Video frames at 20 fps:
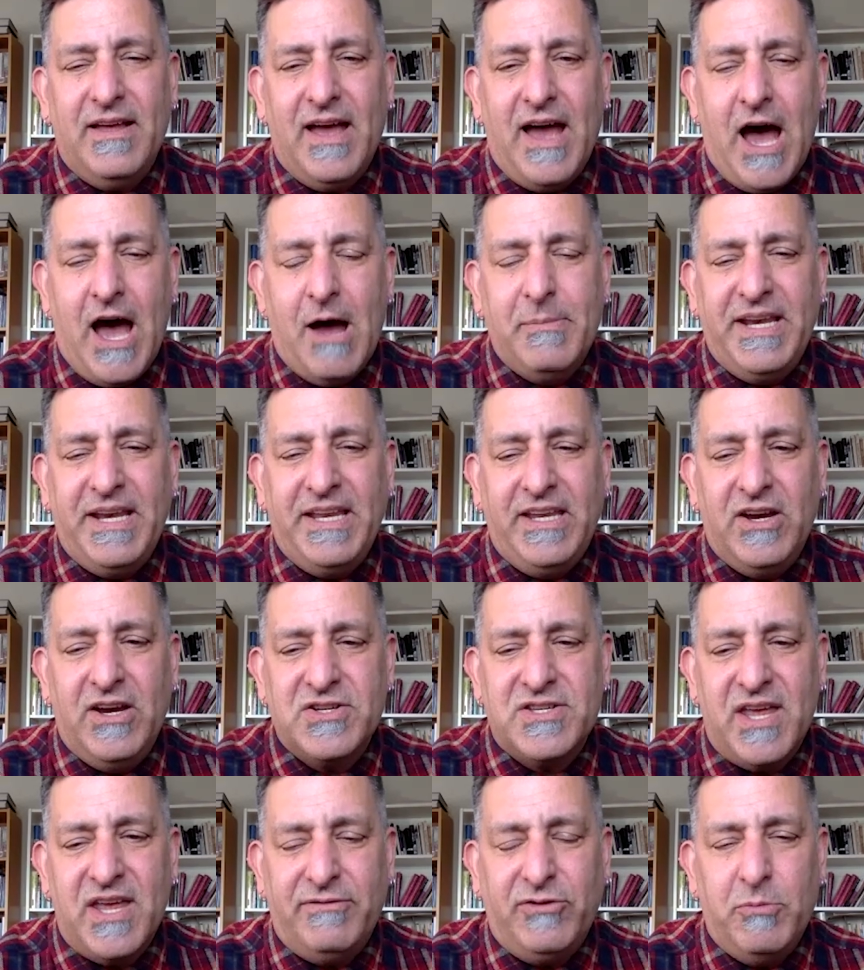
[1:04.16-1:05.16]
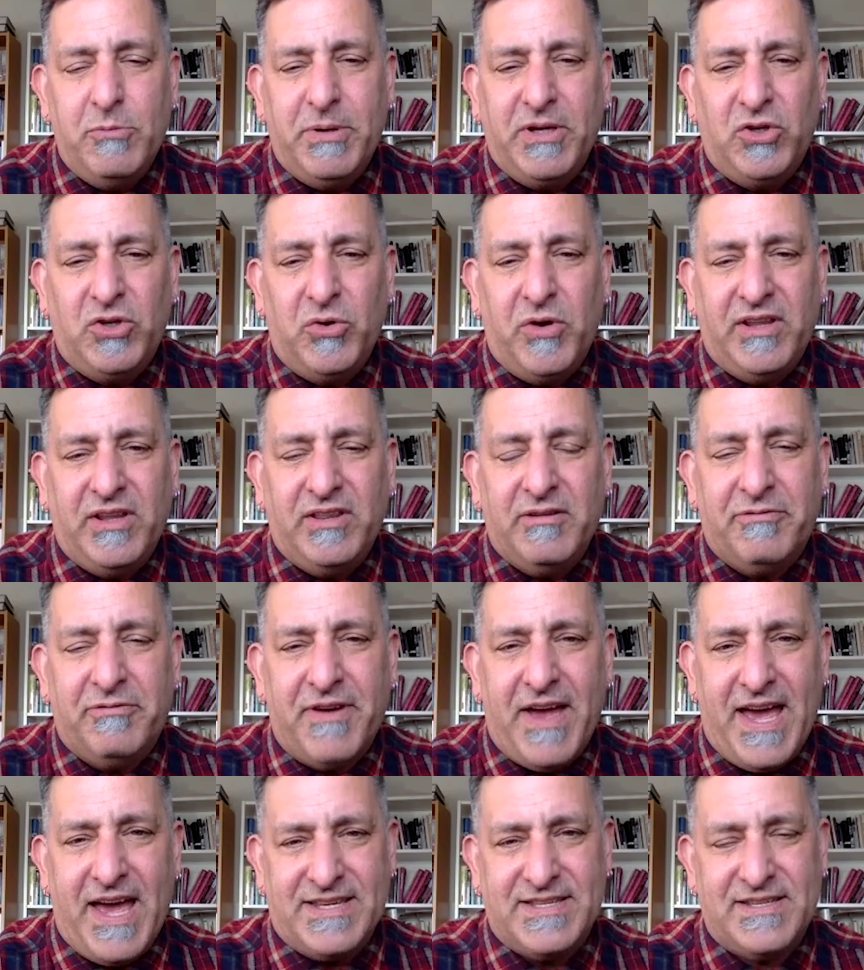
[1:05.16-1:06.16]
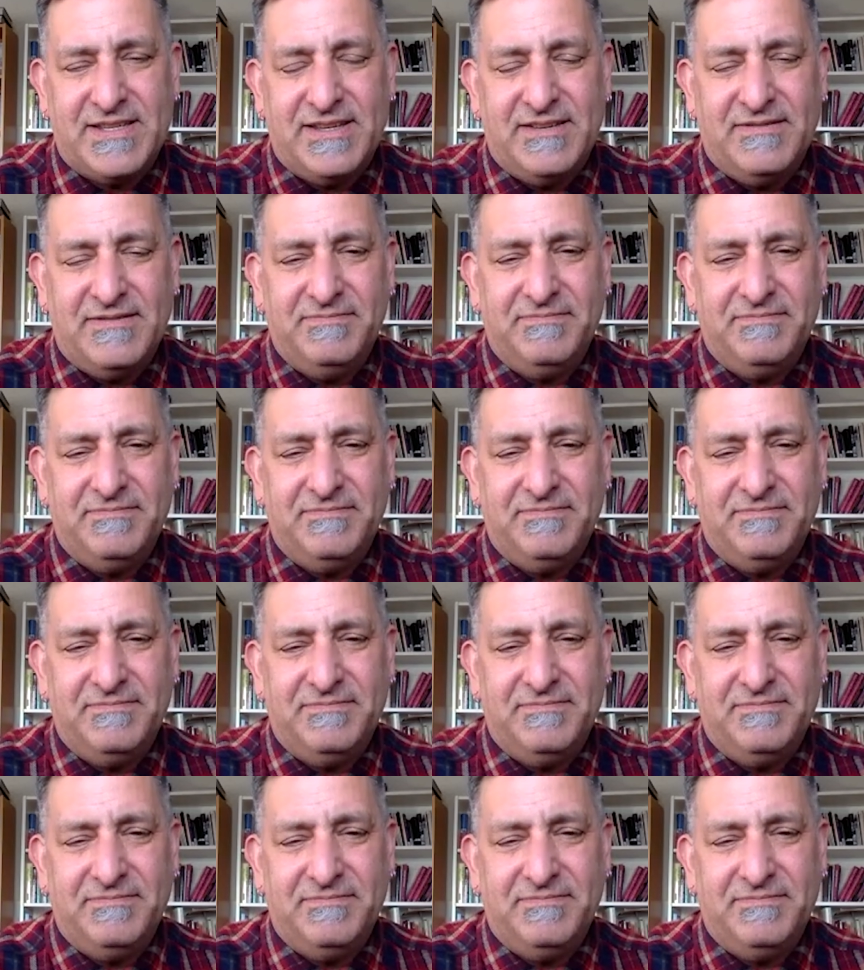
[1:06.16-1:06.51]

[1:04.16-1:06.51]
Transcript: How many years have you been doing the fest?